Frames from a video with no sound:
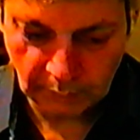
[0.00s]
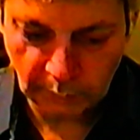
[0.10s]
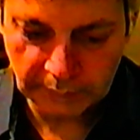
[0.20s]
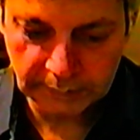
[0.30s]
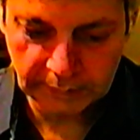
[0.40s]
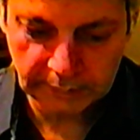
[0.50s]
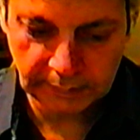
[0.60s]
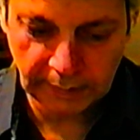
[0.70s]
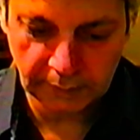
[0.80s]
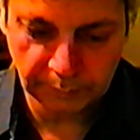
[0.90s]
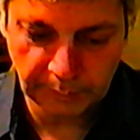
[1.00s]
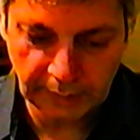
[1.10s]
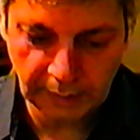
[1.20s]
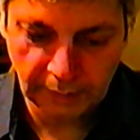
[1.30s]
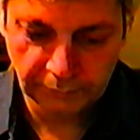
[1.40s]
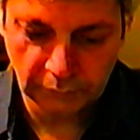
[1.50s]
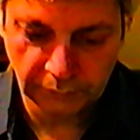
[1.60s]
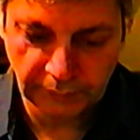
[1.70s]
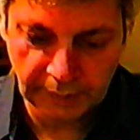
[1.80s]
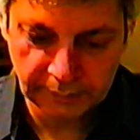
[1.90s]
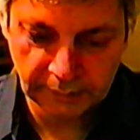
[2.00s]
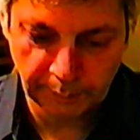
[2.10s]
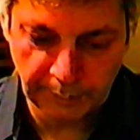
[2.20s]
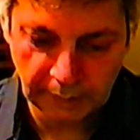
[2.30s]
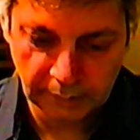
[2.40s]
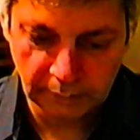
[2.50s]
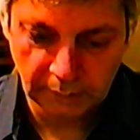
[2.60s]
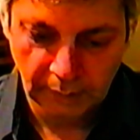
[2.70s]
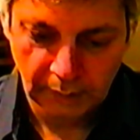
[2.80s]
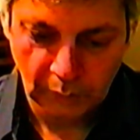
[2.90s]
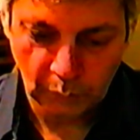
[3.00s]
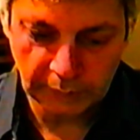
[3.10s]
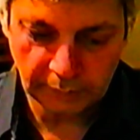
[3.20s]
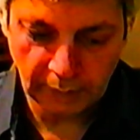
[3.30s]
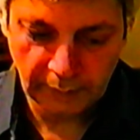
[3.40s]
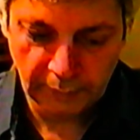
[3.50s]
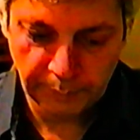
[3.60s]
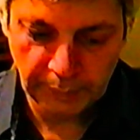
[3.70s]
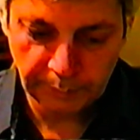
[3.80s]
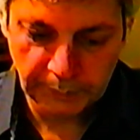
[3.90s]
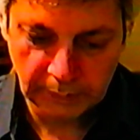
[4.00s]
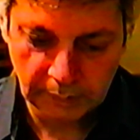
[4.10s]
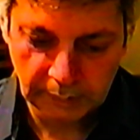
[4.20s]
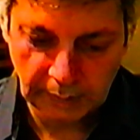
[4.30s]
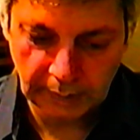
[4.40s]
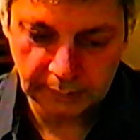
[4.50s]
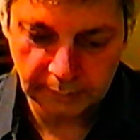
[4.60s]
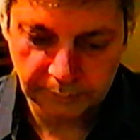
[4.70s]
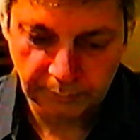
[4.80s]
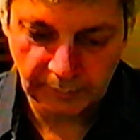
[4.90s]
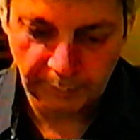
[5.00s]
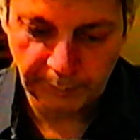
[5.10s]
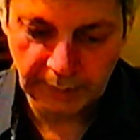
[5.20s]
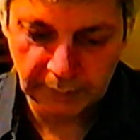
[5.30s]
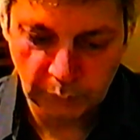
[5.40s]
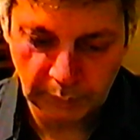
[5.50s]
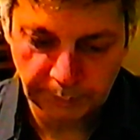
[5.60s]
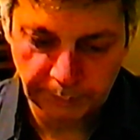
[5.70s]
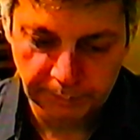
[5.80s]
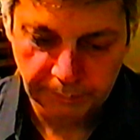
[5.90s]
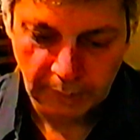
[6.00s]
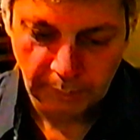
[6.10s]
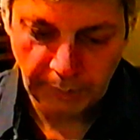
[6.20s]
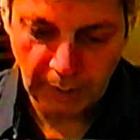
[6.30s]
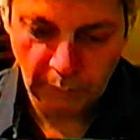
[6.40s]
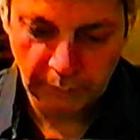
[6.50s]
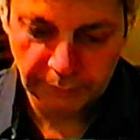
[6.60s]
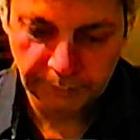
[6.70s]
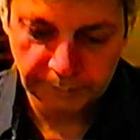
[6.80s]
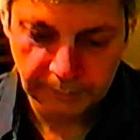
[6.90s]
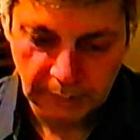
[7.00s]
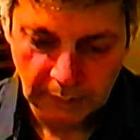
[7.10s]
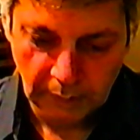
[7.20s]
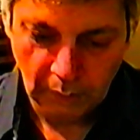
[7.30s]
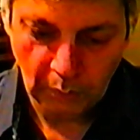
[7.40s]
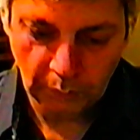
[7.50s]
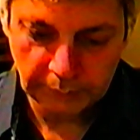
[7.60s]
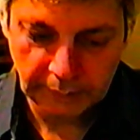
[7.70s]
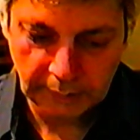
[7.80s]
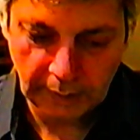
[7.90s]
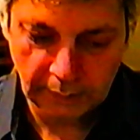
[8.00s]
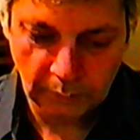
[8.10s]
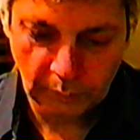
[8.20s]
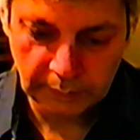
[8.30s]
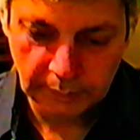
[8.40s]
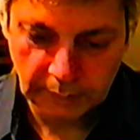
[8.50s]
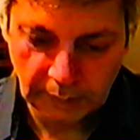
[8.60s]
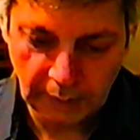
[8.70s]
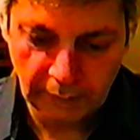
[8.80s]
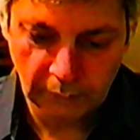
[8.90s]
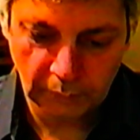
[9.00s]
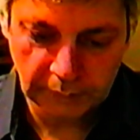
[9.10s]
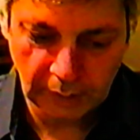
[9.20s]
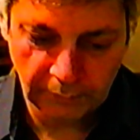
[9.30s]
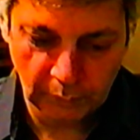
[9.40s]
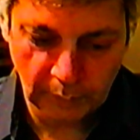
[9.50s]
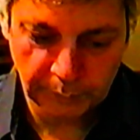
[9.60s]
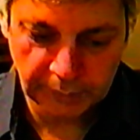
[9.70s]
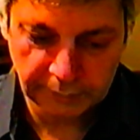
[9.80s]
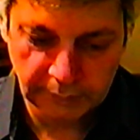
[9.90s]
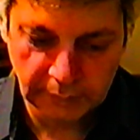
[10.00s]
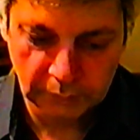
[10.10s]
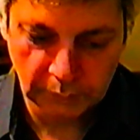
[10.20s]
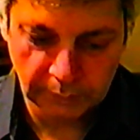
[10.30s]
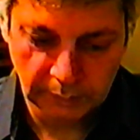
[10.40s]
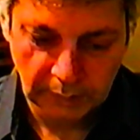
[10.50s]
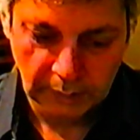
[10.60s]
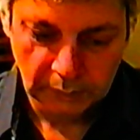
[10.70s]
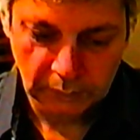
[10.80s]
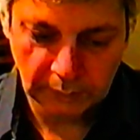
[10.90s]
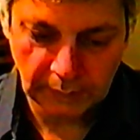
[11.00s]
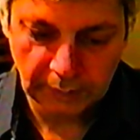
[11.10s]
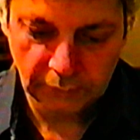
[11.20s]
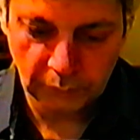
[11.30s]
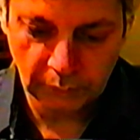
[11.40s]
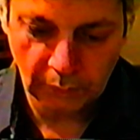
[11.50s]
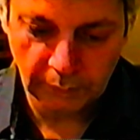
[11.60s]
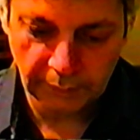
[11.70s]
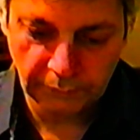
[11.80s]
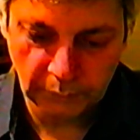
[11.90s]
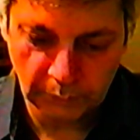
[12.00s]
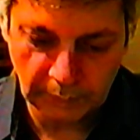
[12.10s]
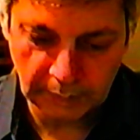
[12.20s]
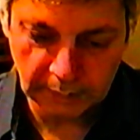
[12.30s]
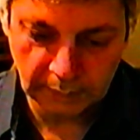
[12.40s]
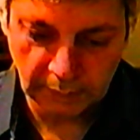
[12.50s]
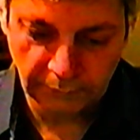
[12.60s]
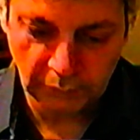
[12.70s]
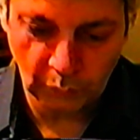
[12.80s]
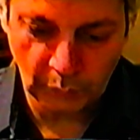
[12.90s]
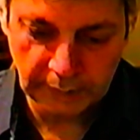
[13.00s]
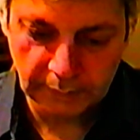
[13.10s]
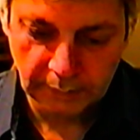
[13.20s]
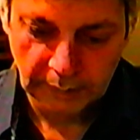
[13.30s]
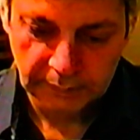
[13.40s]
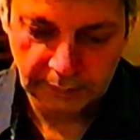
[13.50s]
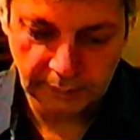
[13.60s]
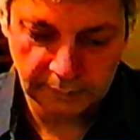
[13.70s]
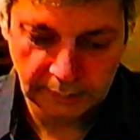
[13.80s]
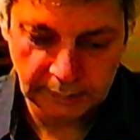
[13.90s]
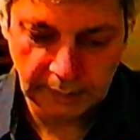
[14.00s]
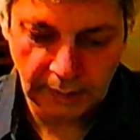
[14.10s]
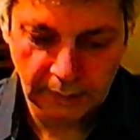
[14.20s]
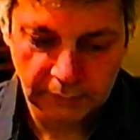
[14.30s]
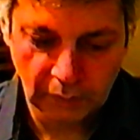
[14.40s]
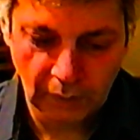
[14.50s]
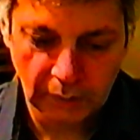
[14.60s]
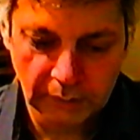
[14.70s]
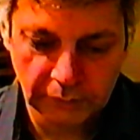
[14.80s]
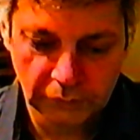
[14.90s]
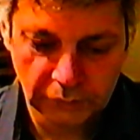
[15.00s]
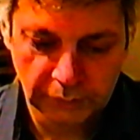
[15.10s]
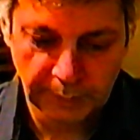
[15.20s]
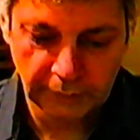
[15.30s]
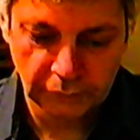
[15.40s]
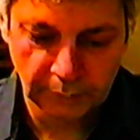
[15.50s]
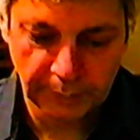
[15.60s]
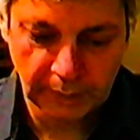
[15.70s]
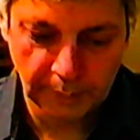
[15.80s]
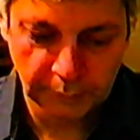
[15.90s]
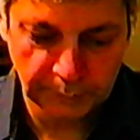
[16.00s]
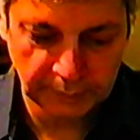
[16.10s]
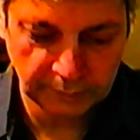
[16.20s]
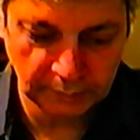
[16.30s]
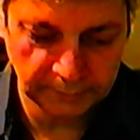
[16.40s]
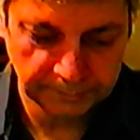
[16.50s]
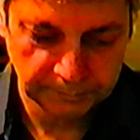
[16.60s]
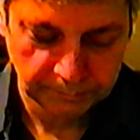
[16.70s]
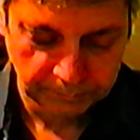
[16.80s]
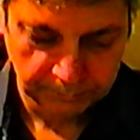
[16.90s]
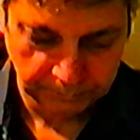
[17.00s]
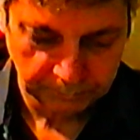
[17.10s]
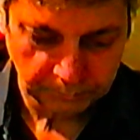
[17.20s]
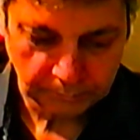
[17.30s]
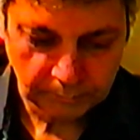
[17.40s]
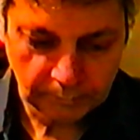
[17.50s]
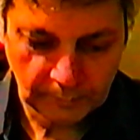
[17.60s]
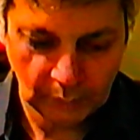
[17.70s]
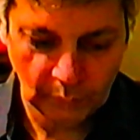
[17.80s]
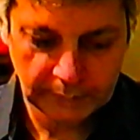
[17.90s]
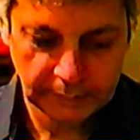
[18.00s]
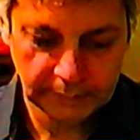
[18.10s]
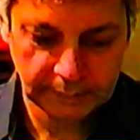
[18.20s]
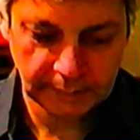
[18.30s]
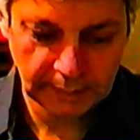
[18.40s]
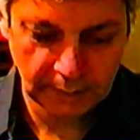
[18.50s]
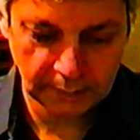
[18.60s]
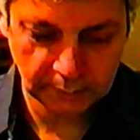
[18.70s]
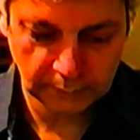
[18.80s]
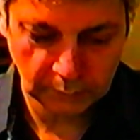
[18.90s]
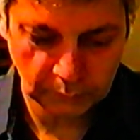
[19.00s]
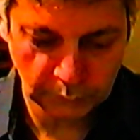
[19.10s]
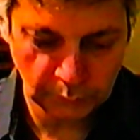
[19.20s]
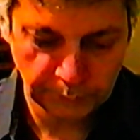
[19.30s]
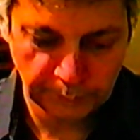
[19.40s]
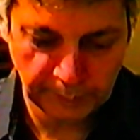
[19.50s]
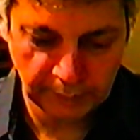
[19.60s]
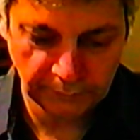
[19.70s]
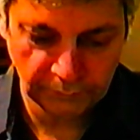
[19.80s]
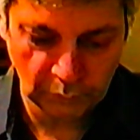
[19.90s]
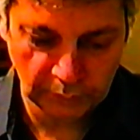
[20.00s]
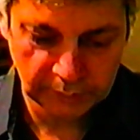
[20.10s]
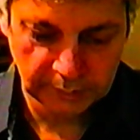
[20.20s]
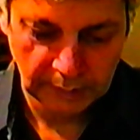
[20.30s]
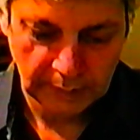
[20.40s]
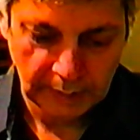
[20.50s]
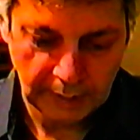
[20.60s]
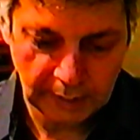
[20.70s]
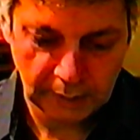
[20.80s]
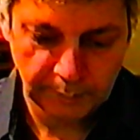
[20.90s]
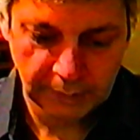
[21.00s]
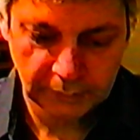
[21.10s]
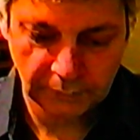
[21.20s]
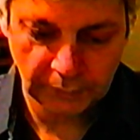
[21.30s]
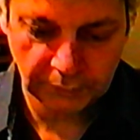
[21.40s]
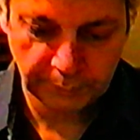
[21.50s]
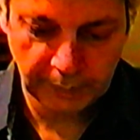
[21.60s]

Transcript: 168 may have to face a battle with other people and bet with powers holding anyone uh, holding everyone prisoner to to let you go if you are if you win succeed else all the spaceship becomes prisoner 169. Group may force elements of your